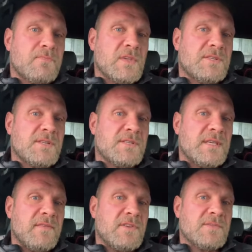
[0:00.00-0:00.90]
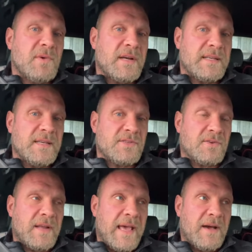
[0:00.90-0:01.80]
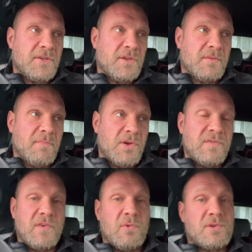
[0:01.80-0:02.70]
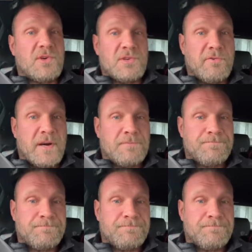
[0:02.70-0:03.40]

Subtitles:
just to give you some ideas on how you can move forwards on your own.